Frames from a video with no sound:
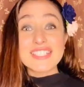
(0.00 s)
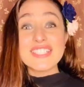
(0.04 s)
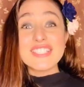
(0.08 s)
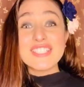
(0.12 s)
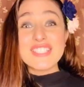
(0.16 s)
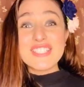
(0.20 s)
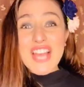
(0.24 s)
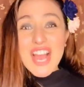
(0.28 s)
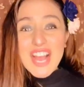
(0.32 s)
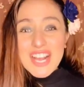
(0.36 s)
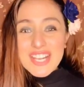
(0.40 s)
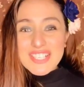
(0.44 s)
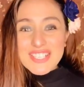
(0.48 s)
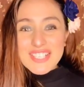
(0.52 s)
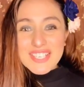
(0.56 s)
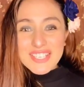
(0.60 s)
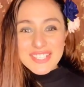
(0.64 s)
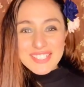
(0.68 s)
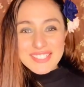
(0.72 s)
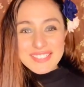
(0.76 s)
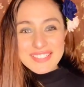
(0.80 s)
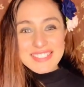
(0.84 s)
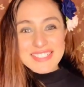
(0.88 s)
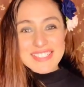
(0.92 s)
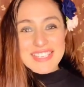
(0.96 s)
Dark
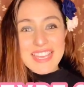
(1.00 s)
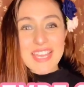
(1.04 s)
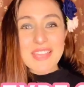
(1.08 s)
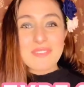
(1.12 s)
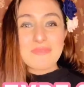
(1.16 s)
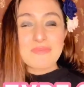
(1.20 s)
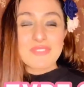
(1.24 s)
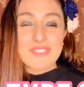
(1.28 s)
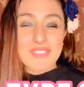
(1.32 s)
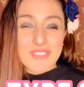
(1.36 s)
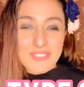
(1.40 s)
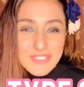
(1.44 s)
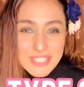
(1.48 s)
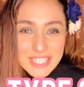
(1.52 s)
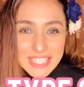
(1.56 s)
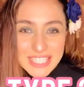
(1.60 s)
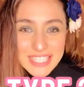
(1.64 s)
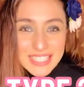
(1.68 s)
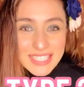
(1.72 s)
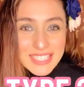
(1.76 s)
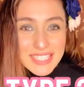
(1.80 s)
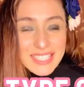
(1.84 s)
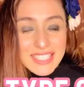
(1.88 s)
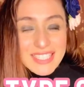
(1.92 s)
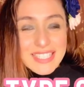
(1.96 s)
circle type
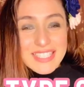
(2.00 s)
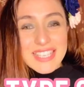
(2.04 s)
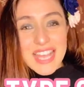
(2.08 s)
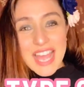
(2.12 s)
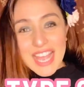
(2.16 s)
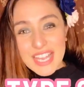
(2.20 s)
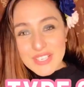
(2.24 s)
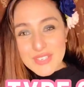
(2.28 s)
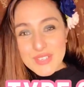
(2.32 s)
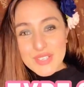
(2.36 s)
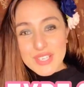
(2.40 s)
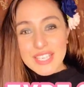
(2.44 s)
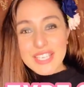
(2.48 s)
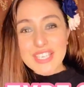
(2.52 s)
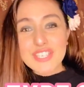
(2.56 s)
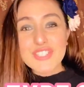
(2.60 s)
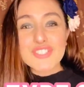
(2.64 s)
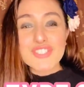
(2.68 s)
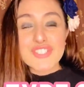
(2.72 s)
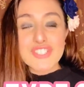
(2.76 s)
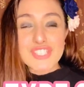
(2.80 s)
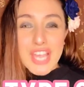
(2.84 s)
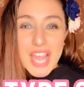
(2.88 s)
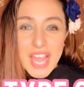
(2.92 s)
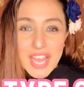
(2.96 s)
3 is actually
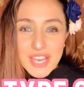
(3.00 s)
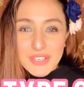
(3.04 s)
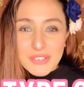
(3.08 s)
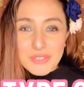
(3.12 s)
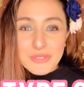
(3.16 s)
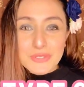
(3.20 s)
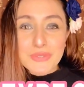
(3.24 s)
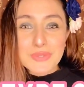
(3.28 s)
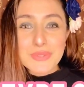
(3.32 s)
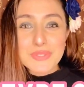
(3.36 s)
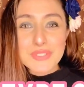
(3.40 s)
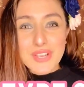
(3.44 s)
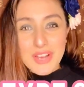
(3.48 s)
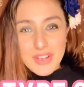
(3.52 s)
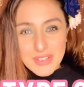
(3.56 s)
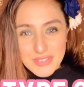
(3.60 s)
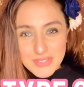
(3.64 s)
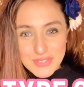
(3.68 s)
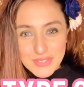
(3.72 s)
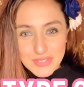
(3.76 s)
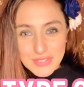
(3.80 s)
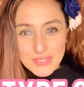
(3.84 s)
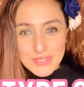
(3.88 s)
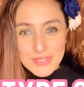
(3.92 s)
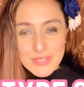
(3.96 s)
shadow dark
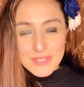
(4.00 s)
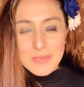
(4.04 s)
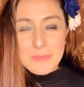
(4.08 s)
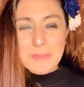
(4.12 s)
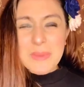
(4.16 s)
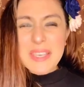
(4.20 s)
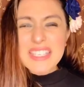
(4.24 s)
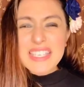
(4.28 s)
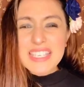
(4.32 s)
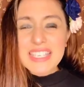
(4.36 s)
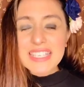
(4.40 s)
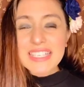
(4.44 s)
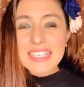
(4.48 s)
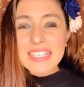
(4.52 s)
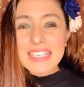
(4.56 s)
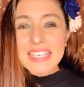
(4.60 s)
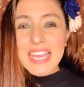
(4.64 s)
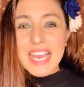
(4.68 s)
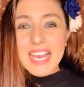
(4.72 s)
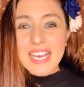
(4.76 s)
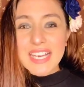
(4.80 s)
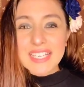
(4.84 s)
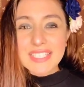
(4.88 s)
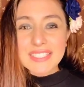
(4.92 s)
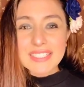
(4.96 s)
circle. So basically
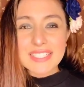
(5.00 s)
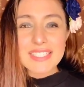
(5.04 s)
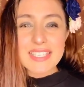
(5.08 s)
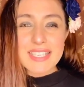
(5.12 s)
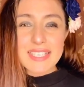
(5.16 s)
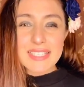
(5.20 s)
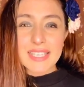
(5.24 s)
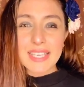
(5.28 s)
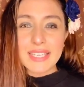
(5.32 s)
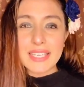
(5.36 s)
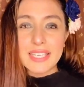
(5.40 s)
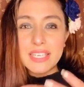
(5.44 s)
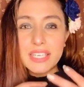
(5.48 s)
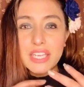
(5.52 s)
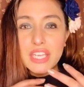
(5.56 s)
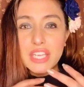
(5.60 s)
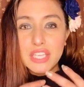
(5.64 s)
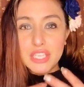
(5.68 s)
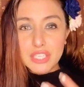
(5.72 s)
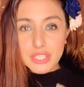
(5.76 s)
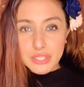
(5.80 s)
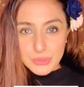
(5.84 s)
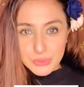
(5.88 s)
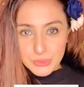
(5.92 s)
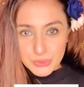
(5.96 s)
this is like an
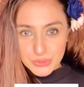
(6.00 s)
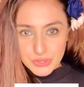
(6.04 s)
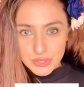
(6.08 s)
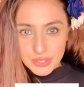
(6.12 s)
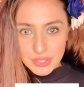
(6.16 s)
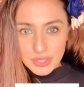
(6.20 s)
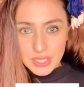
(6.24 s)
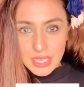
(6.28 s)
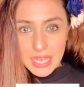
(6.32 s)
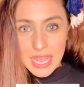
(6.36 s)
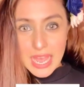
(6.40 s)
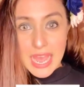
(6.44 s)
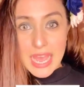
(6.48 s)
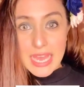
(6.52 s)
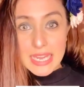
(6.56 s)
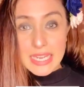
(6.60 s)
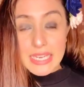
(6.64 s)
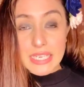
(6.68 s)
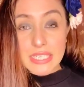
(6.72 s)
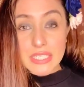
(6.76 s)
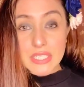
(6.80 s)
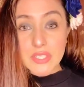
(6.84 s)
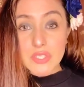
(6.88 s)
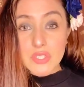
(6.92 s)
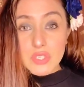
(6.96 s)
illusion and
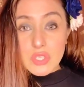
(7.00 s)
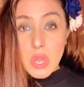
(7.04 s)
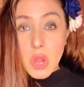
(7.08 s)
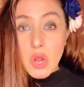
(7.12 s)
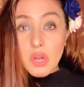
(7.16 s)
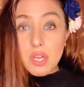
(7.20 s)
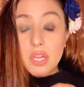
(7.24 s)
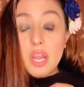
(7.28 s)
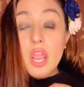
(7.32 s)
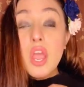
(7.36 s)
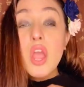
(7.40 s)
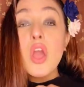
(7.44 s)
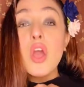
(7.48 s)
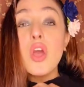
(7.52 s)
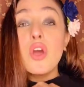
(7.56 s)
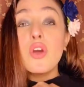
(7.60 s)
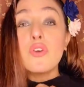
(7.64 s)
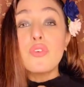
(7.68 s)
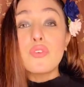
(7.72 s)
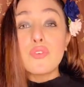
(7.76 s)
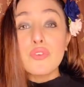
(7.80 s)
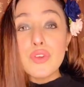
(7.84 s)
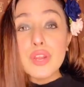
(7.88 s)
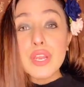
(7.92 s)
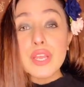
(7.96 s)
it is not
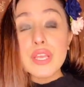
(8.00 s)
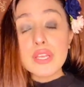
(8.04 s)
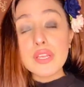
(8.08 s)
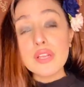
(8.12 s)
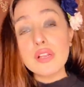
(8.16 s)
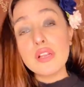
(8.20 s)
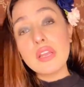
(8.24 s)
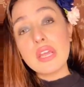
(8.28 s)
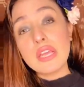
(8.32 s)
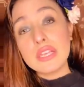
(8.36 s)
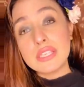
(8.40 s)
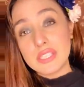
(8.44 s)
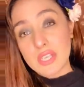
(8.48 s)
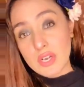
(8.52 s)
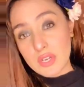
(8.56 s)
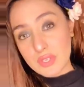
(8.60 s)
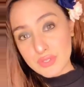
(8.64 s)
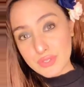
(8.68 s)
real dark